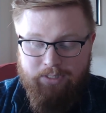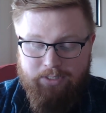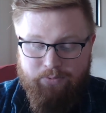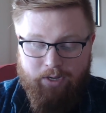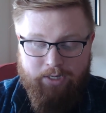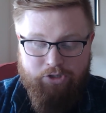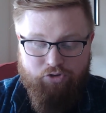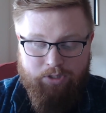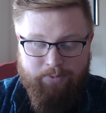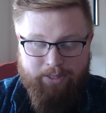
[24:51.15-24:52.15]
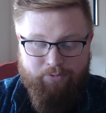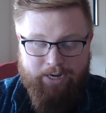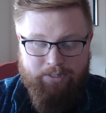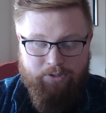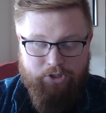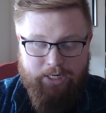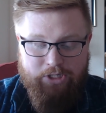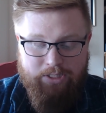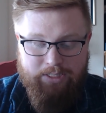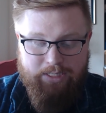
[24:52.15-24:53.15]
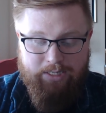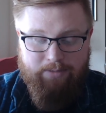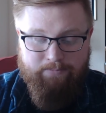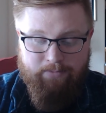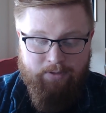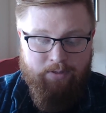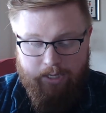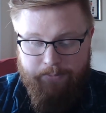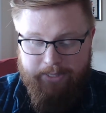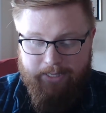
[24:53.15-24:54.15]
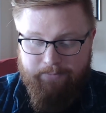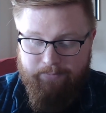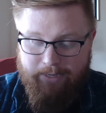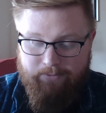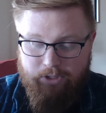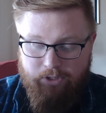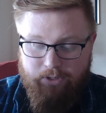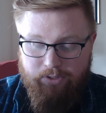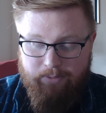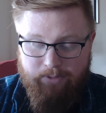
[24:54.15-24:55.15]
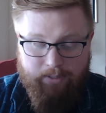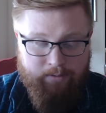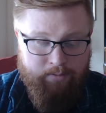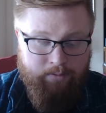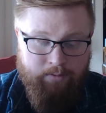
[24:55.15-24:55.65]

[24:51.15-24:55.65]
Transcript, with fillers: so awestruck by the radical change in the city. "Come on then, I have to show you something."